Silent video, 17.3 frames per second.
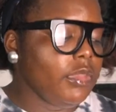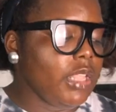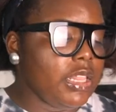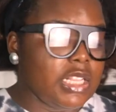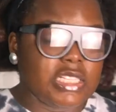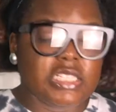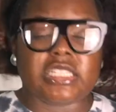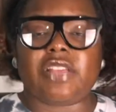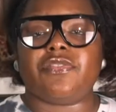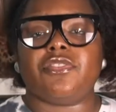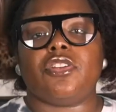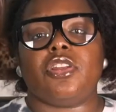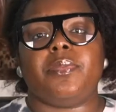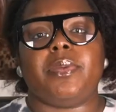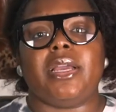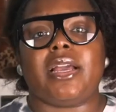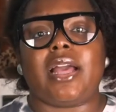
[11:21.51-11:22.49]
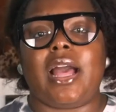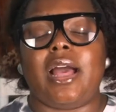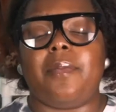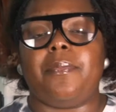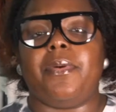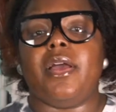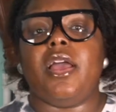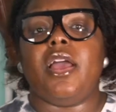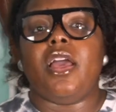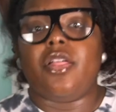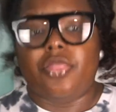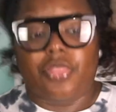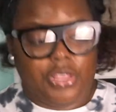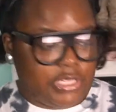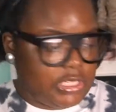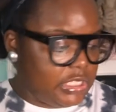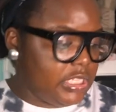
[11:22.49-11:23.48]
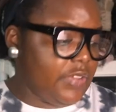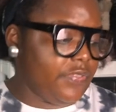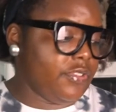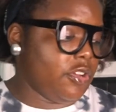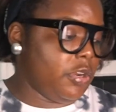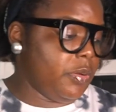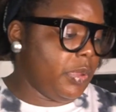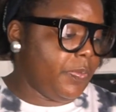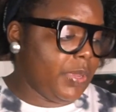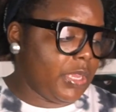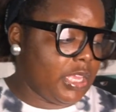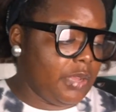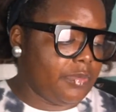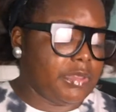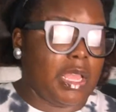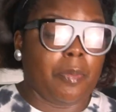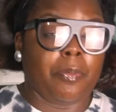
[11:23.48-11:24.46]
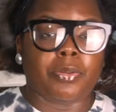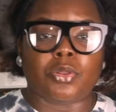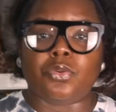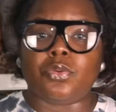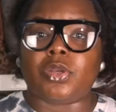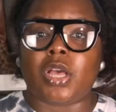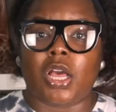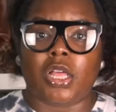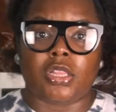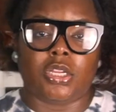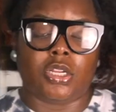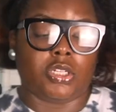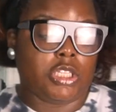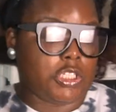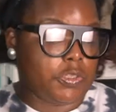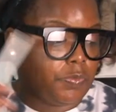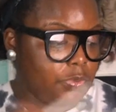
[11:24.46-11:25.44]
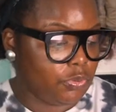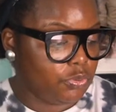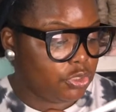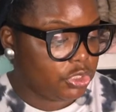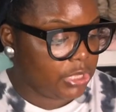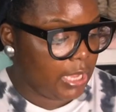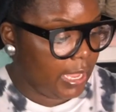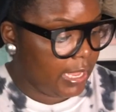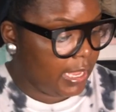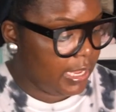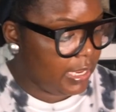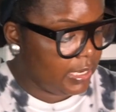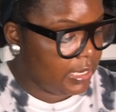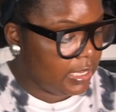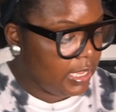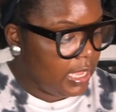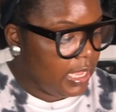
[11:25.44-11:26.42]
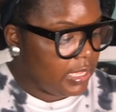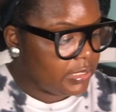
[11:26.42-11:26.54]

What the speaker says: This is definitely going to be a cop. This is definitely going to be a pickup. That blue color, this blue shade.